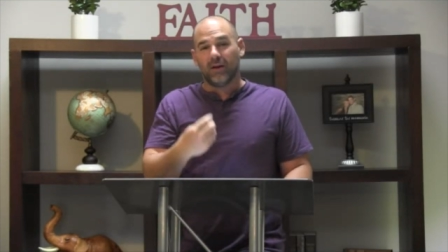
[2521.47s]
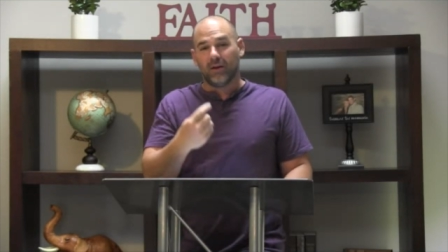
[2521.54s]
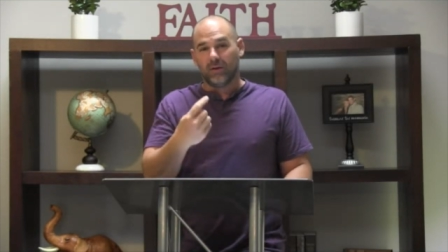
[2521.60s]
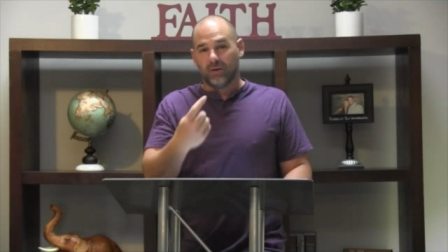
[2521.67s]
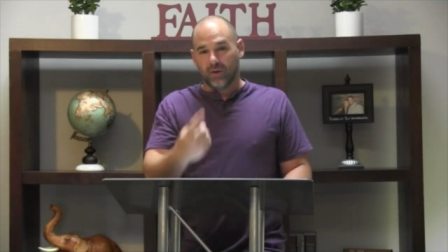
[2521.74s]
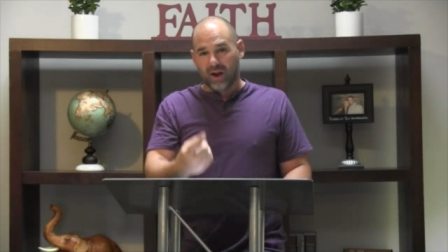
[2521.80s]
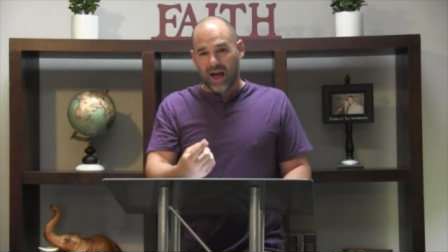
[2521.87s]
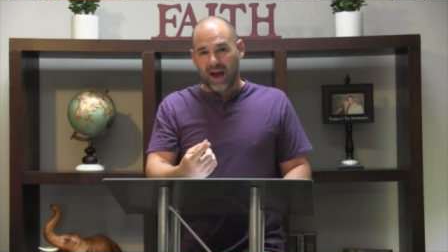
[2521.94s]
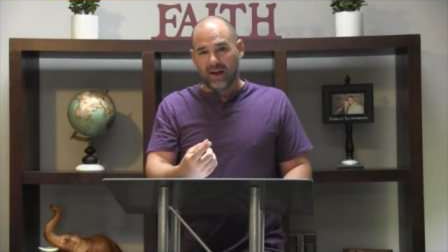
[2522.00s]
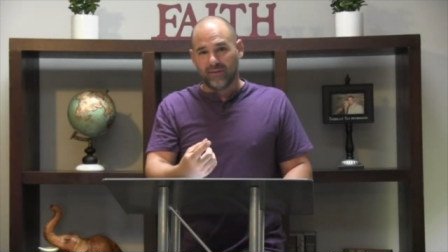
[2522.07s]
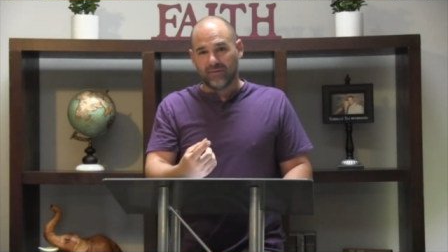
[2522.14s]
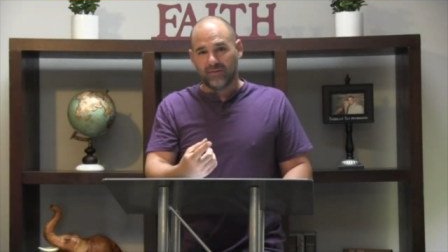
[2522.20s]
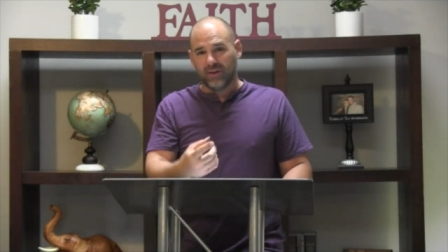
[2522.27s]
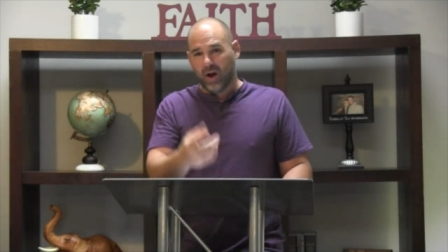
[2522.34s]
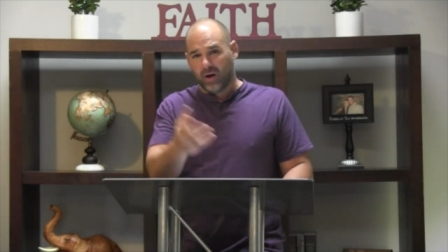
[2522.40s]
your life.
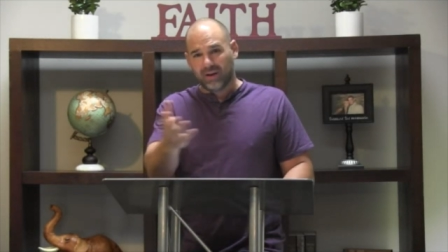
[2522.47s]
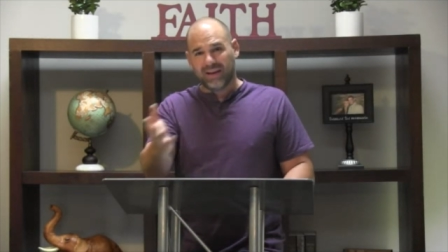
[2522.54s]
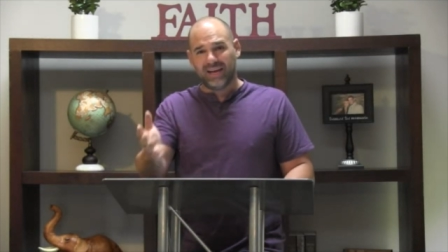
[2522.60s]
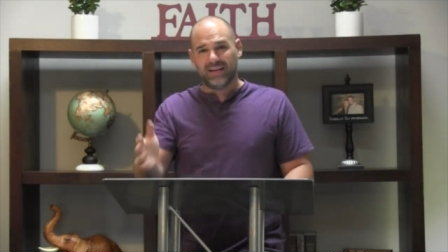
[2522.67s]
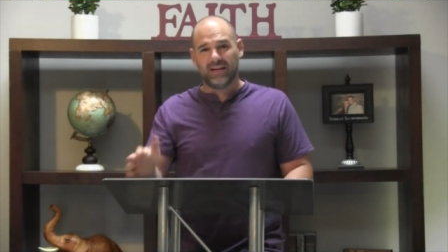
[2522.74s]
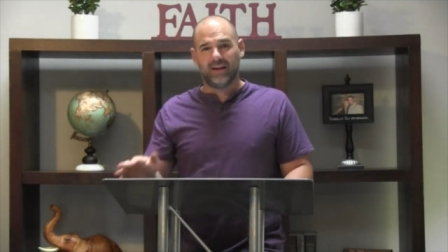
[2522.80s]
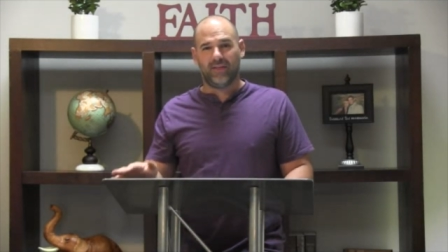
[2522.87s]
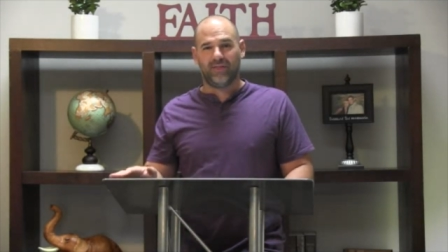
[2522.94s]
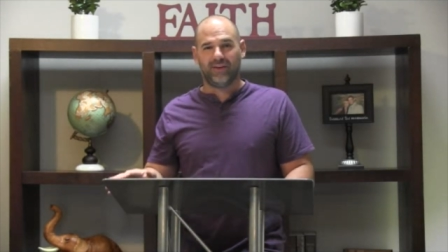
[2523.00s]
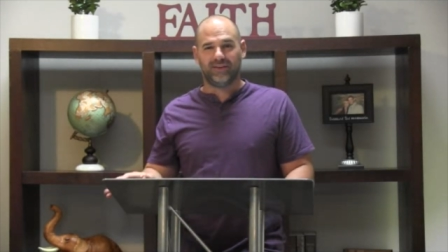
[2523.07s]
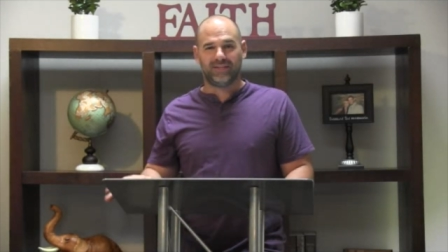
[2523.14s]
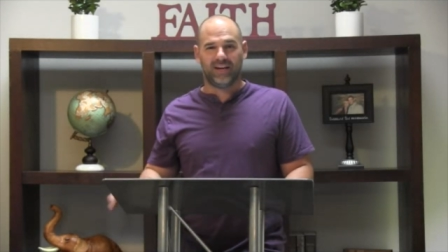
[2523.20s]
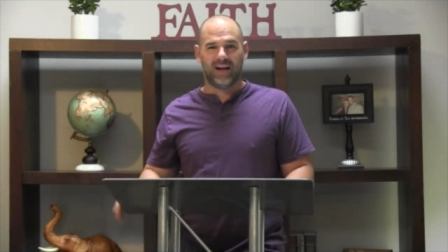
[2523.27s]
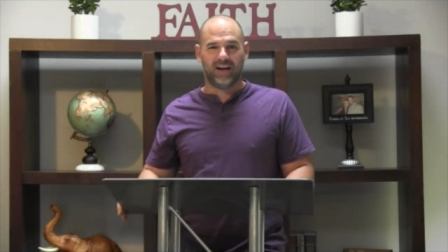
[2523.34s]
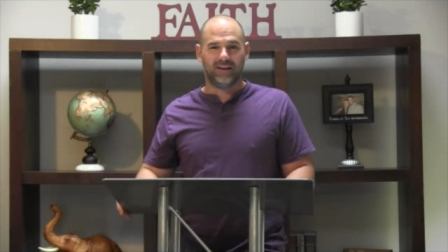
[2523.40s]
Y'all getting anything
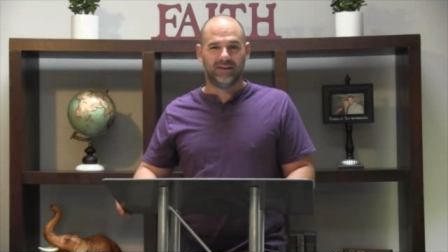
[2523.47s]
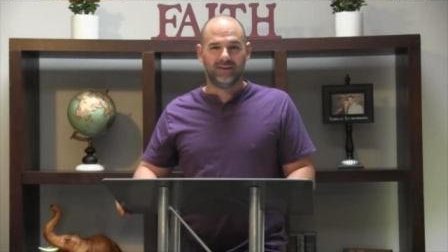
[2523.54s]
tonight?